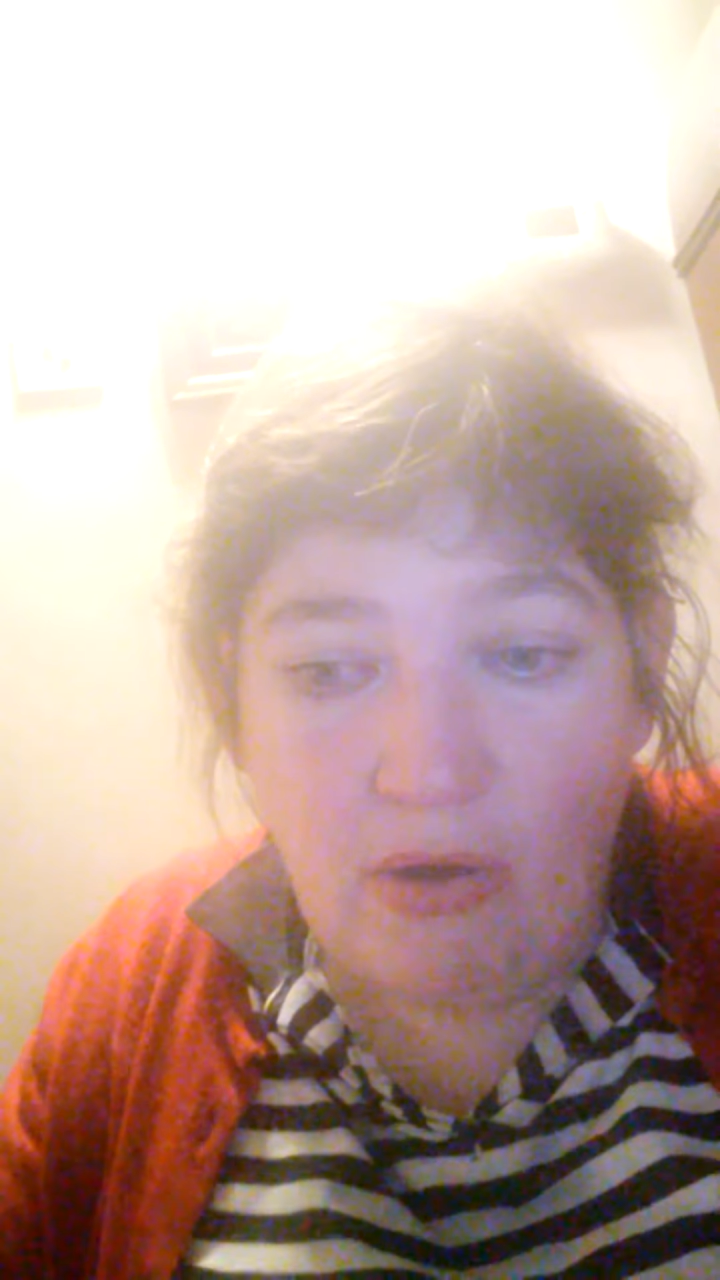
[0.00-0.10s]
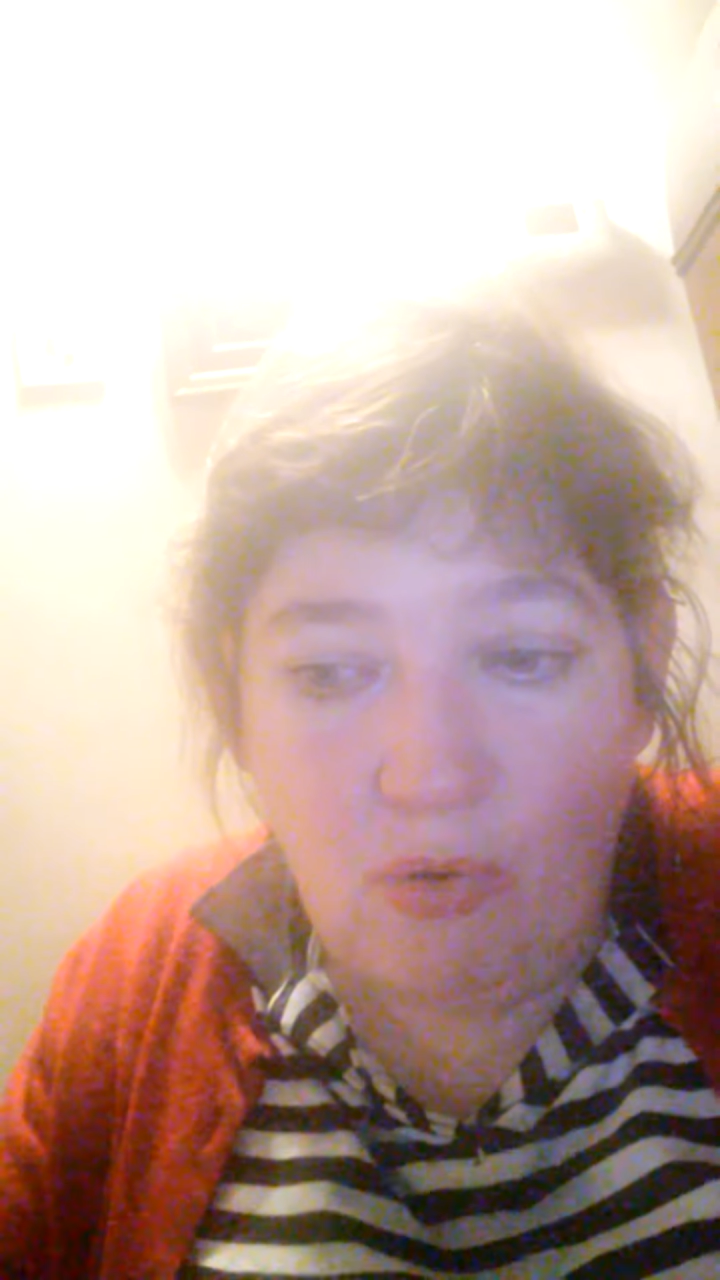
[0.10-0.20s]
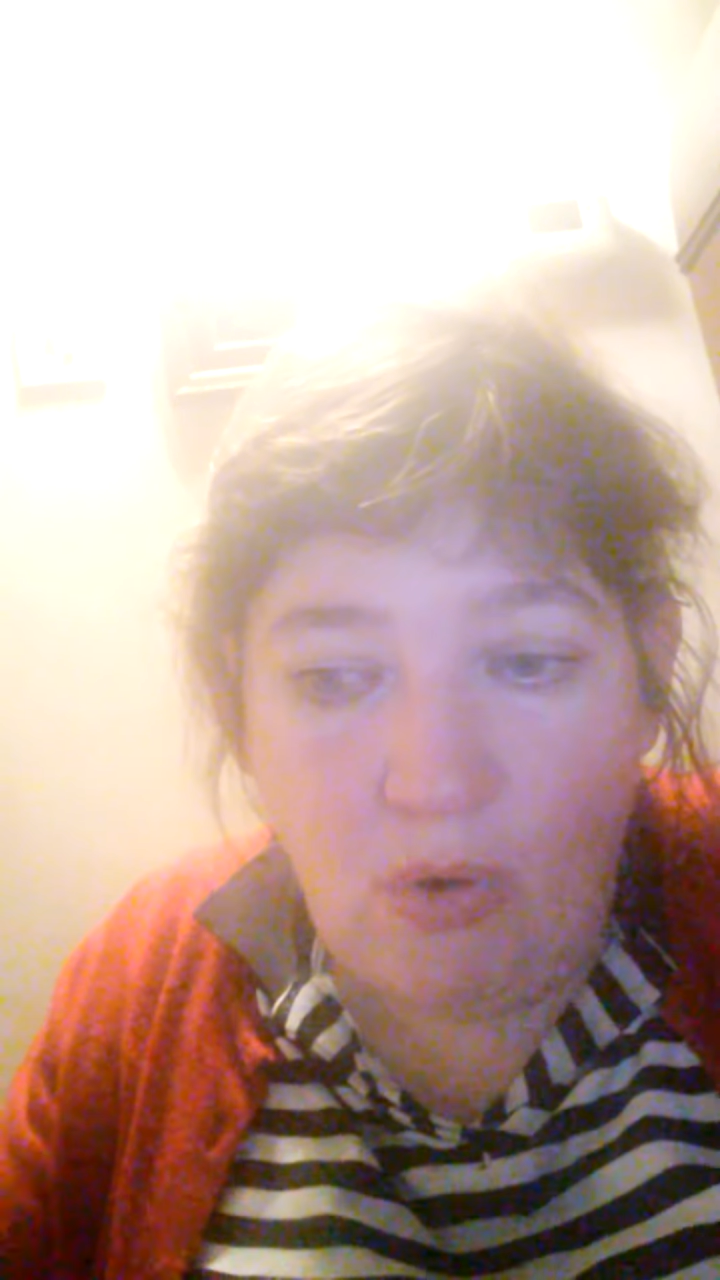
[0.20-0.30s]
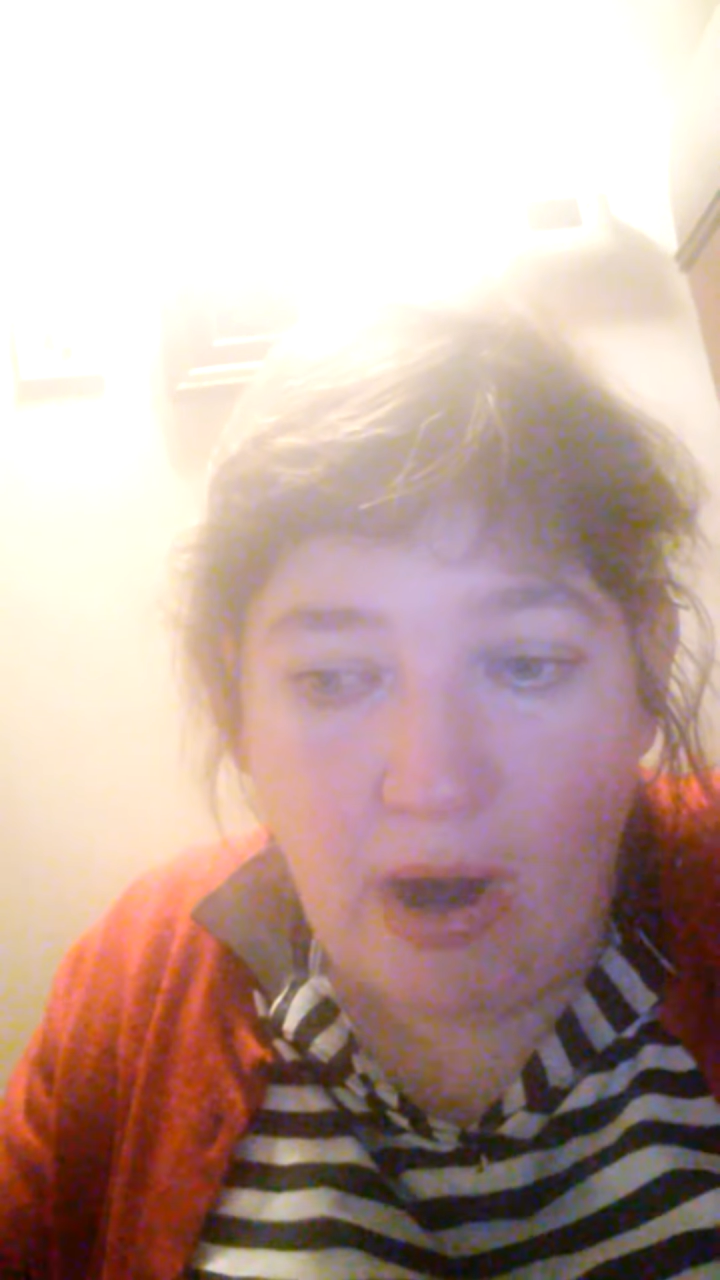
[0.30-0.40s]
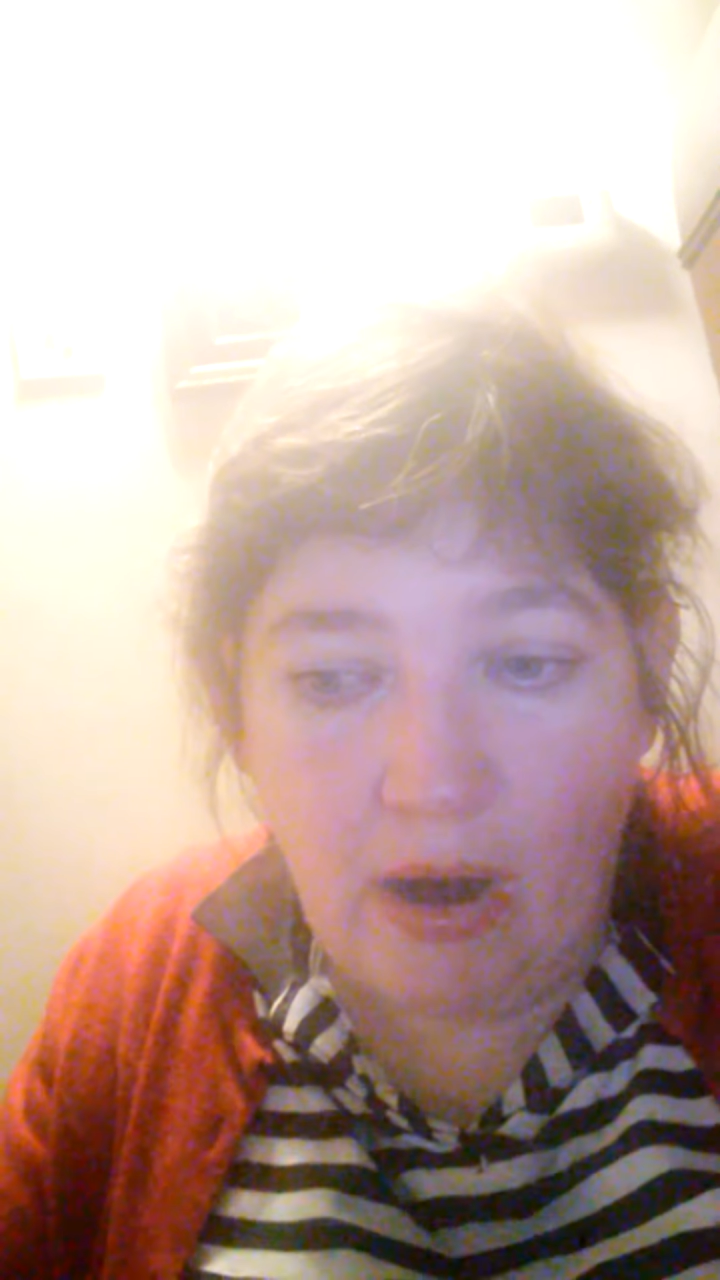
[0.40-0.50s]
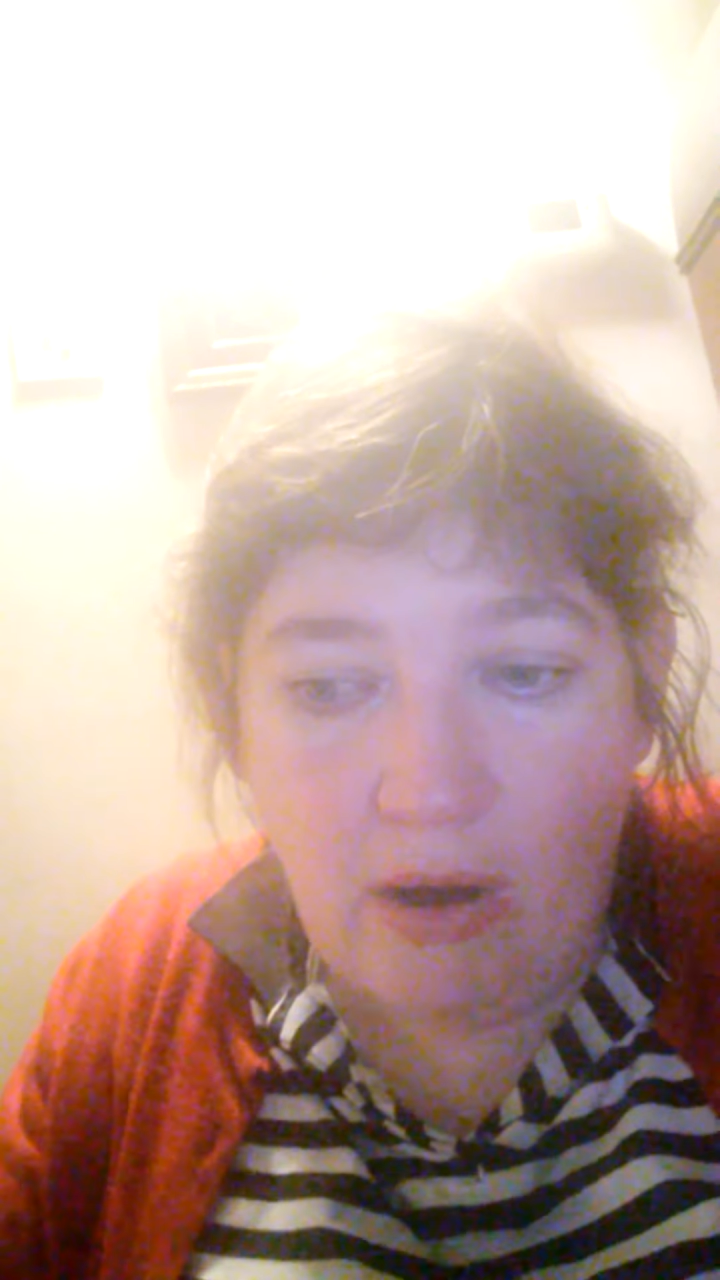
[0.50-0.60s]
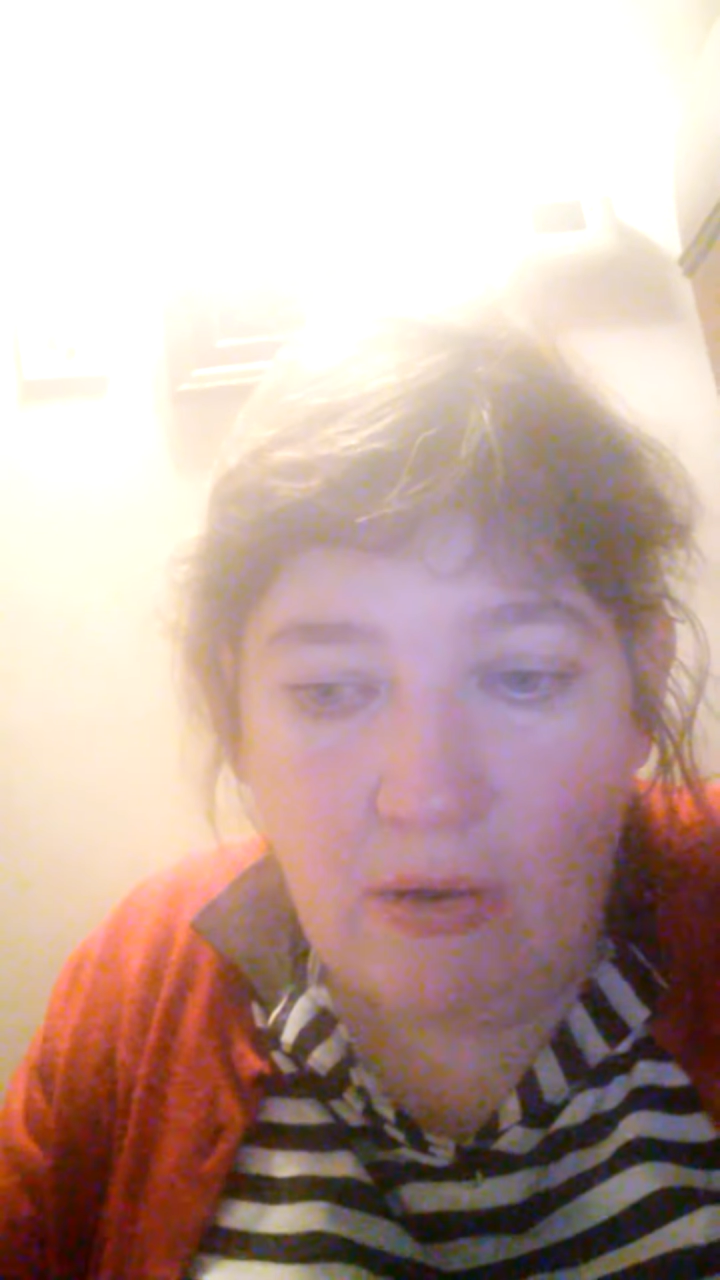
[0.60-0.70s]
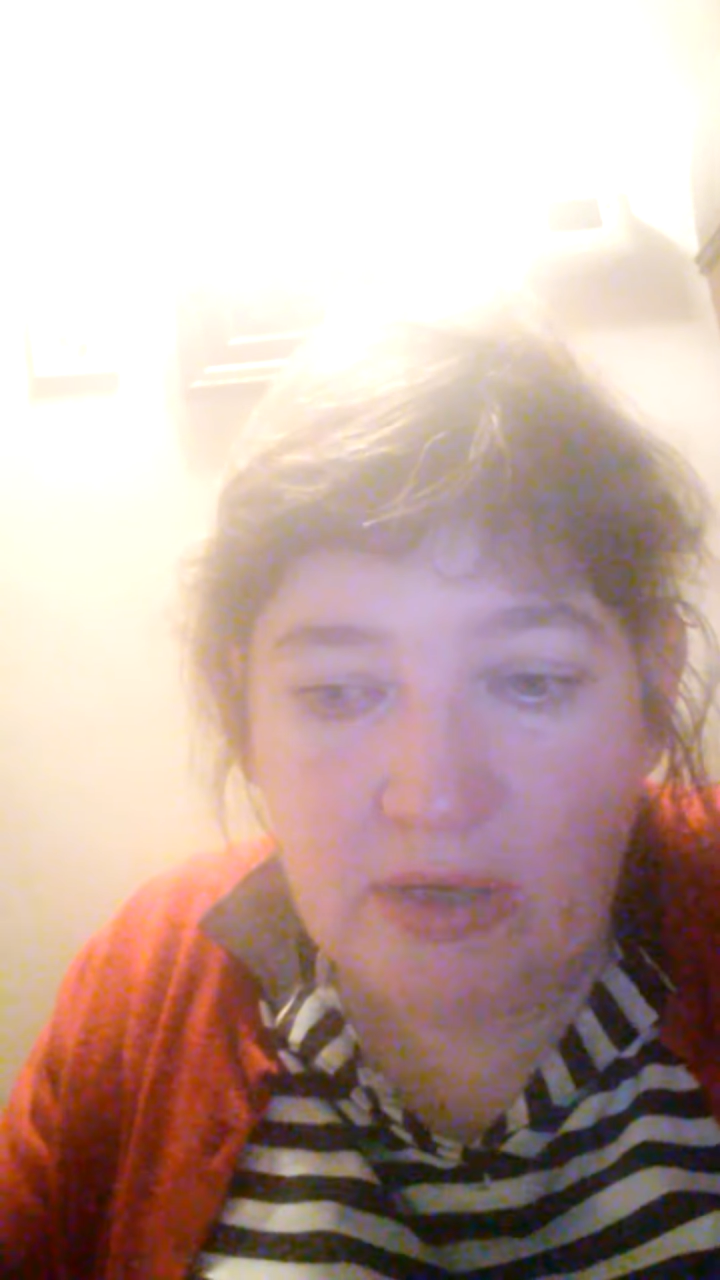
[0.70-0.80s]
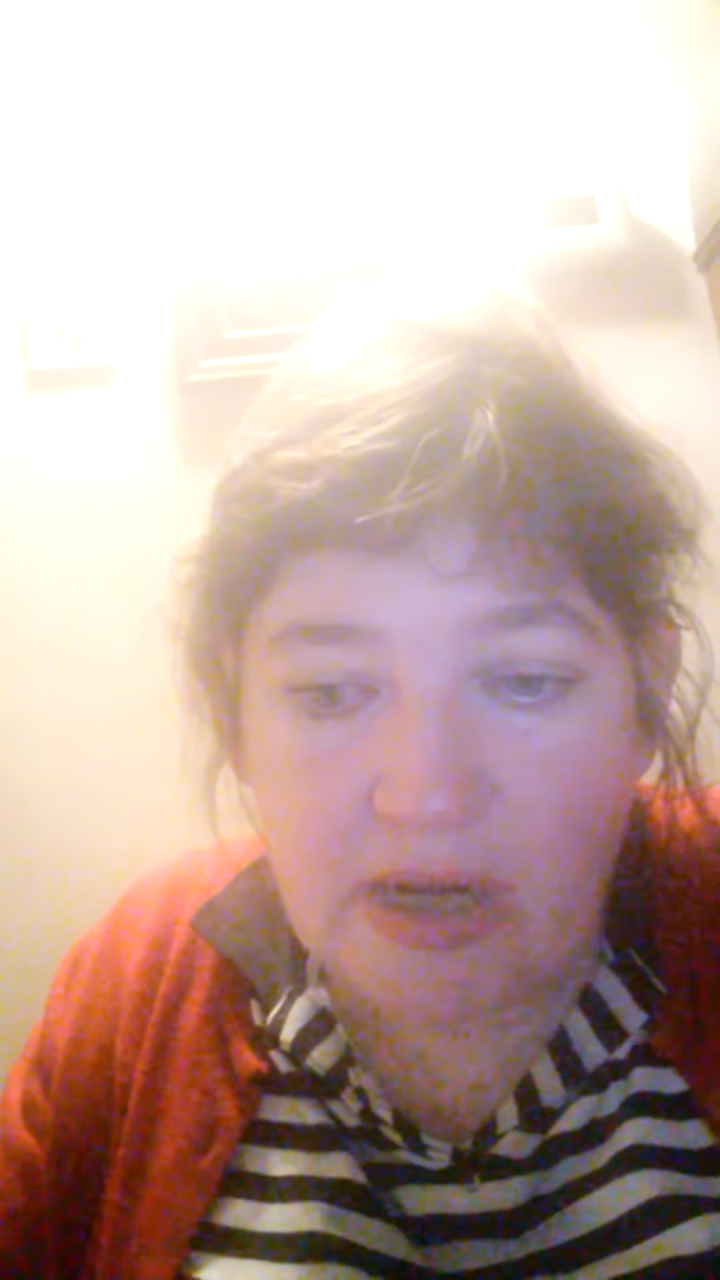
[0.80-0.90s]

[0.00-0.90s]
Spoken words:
won't